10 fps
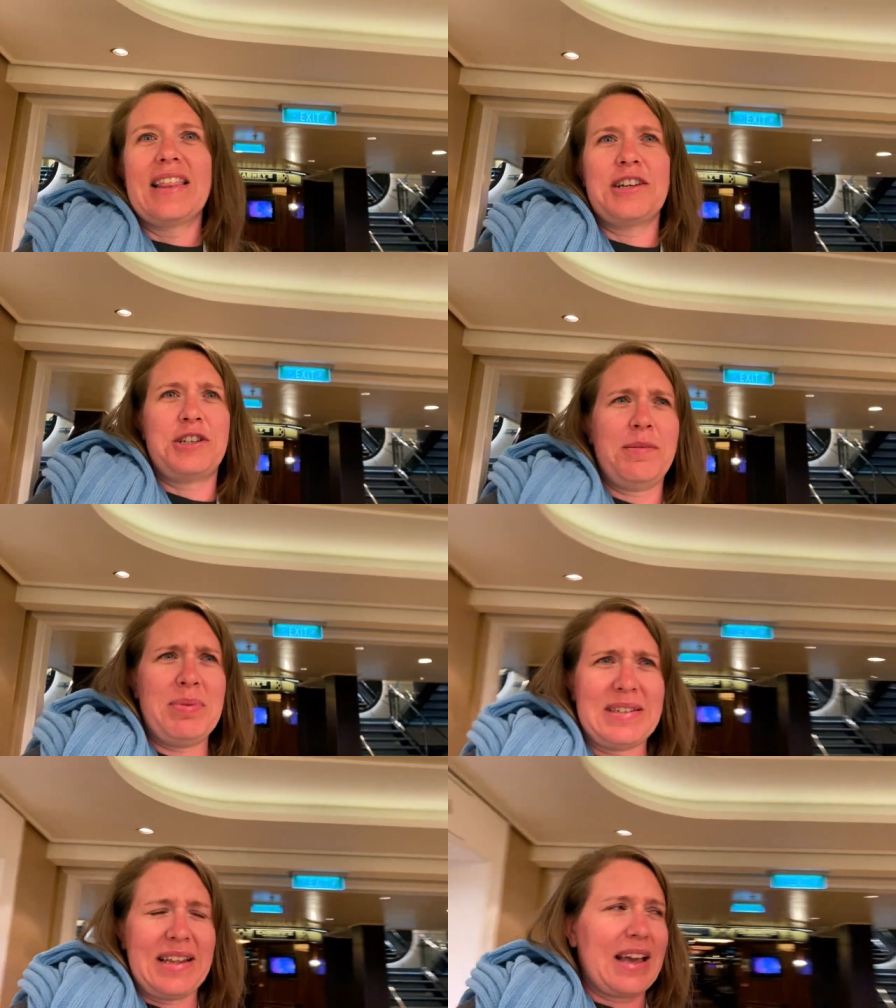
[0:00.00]
The ship
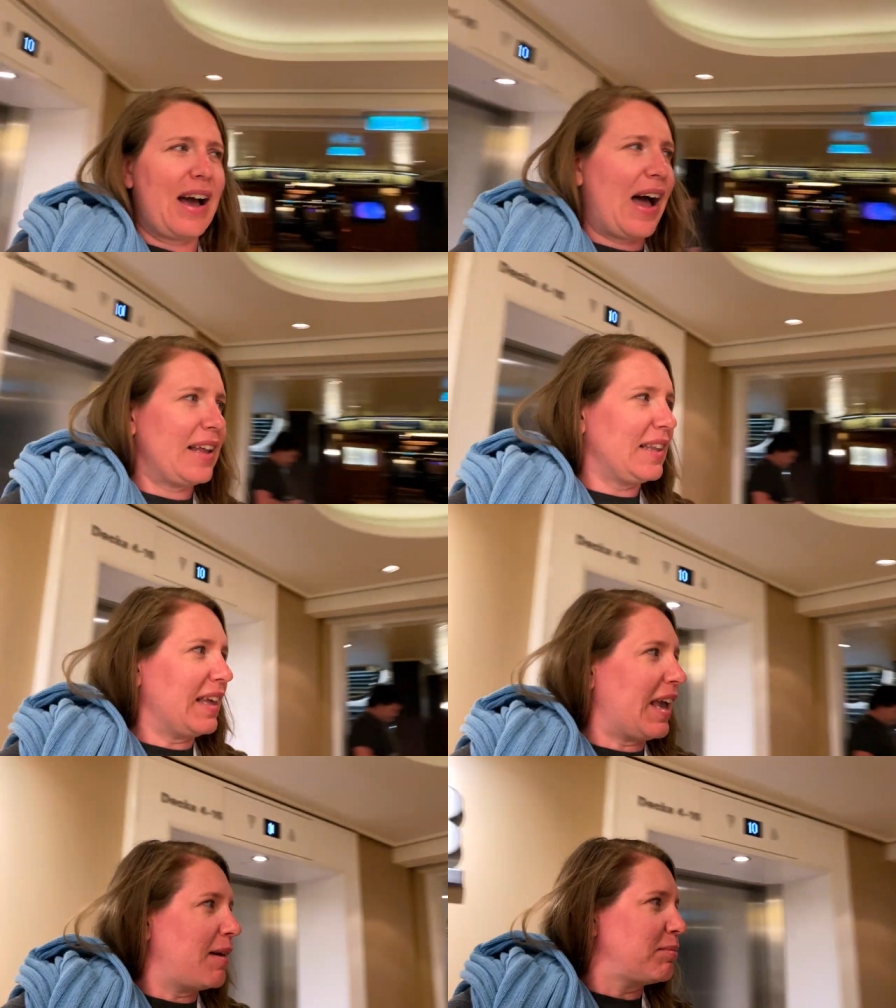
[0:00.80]
is like
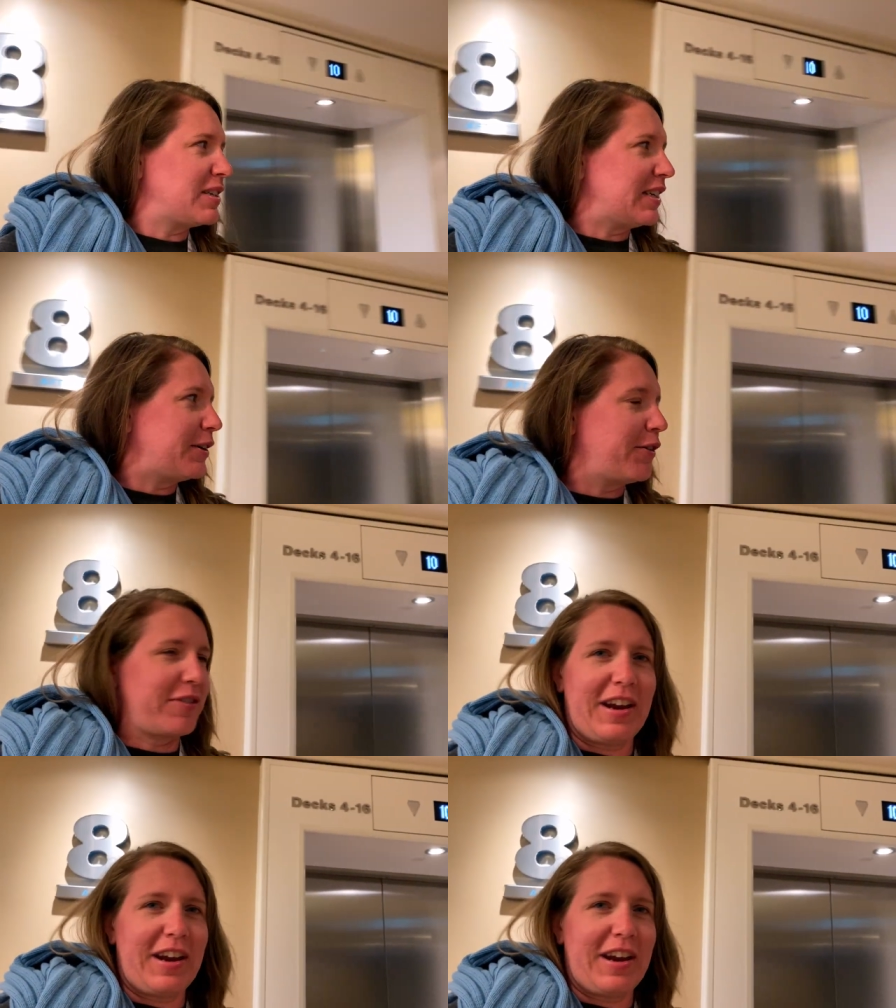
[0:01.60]
oddly empty over